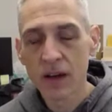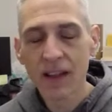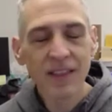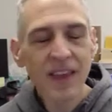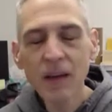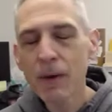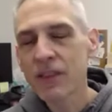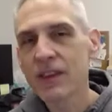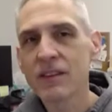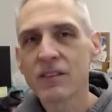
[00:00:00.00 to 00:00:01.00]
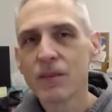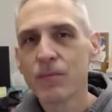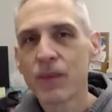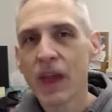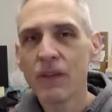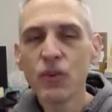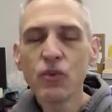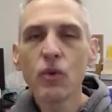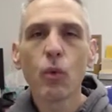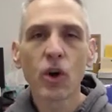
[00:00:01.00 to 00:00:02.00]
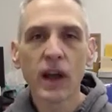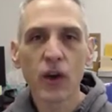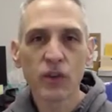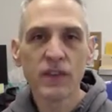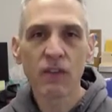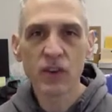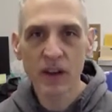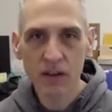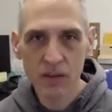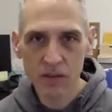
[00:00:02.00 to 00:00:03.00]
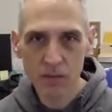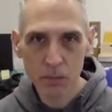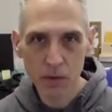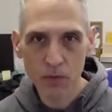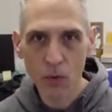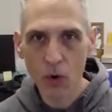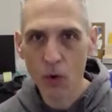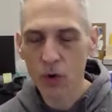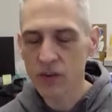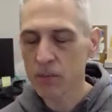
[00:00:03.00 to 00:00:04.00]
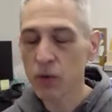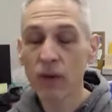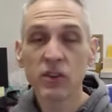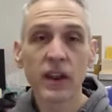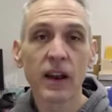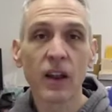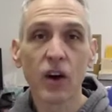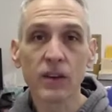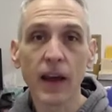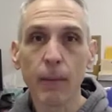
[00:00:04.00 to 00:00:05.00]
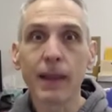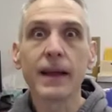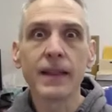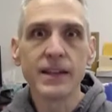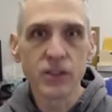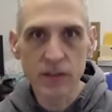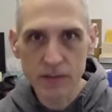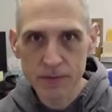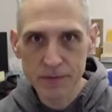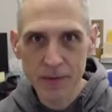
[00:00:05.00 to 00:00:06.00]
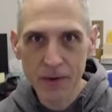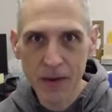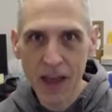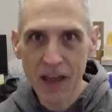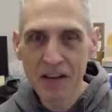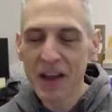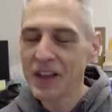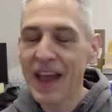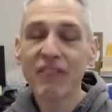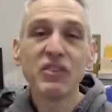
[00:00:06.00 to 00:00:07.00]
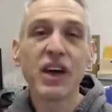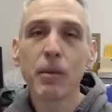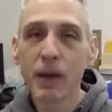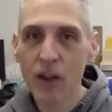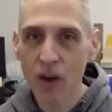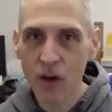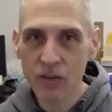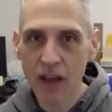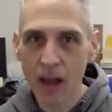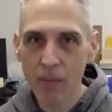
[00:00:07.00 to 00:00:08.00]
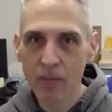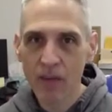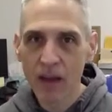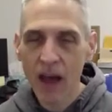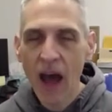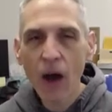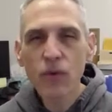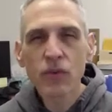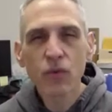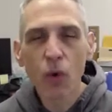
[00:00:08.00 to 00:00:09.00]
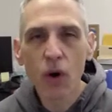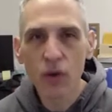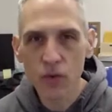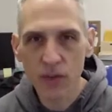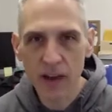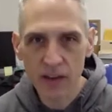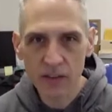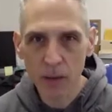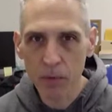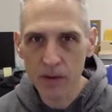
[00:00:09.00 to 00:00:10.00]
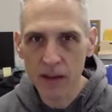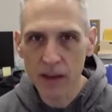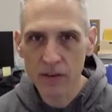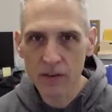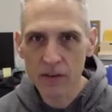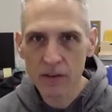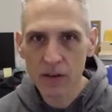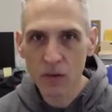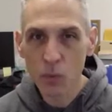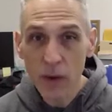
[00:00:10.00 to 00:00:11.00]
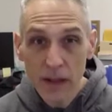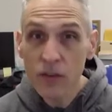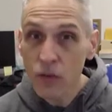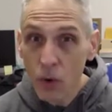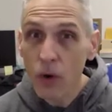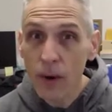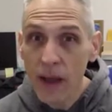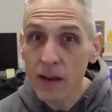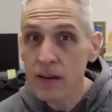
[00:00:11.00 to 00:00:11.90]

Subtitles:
Think about this. If you do a workout you've never done before or something you haven't done in a long time, like lunges, okay? You haven't done them in a long time. How sore are you the next couple of days? Really sore, right?